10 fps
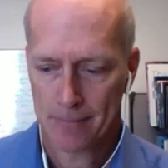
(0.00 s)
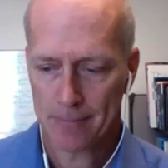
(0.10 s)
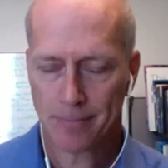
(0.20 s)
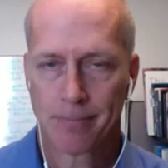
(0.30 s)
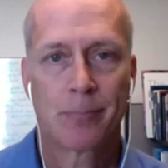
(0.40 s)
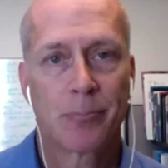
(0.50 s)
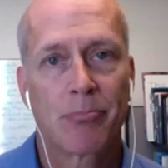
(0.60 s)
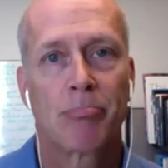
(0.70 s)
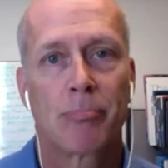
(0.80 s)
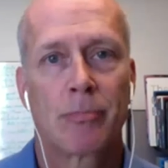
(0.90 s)

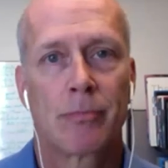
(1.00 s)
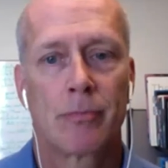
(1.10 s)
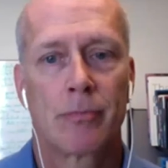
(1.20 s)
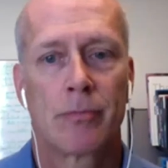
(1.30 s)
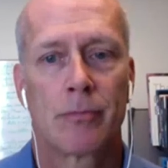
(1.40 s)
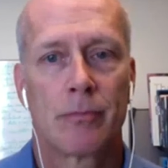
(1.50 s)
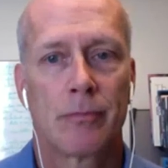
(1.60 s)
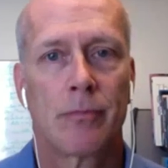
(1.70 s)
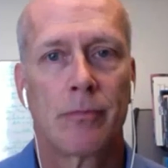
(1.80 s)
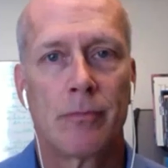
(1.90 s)

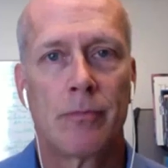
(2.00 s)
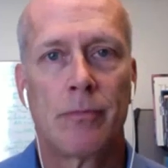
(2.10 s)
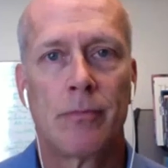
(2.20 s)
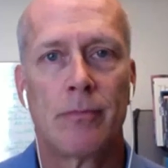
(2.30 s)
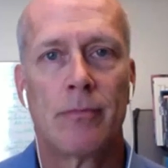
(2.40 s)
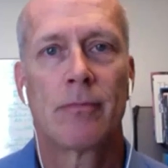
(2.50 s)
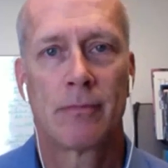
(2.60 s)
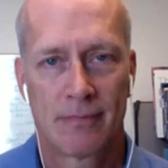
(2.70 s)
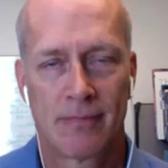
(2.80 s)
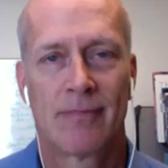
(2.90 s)

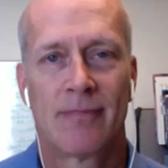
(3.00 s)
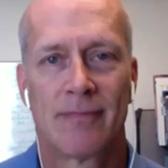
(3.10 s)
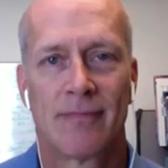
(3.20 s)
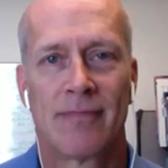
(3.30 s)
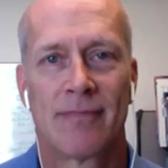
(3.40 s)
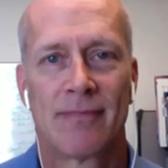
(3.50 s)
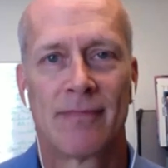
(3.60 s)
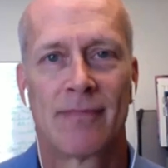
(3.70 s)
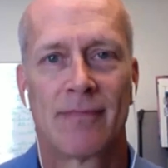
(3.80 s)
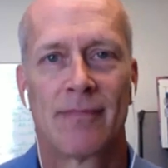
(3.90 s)

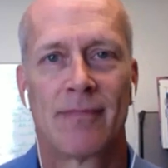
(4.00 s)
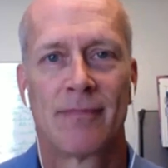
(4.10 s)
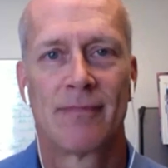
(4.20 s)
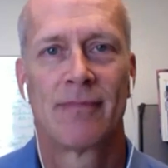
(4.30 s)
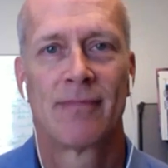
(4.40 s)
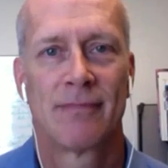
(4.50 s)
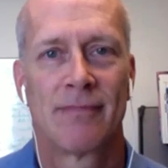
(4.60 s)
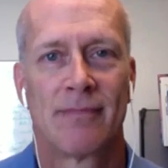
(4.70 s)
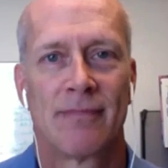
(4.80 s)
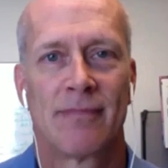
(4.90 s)

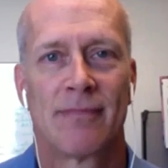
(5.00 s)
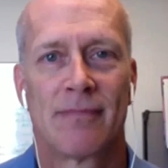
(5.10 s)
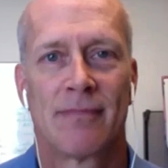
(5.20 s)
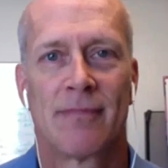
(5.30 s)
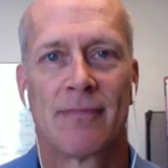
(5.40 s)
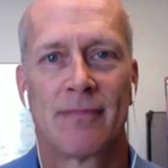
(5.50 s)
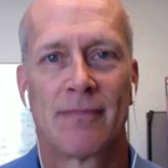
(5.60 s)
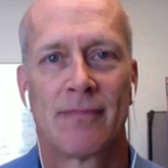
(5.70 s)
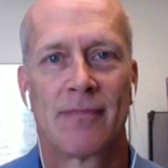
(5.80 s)
[no speech]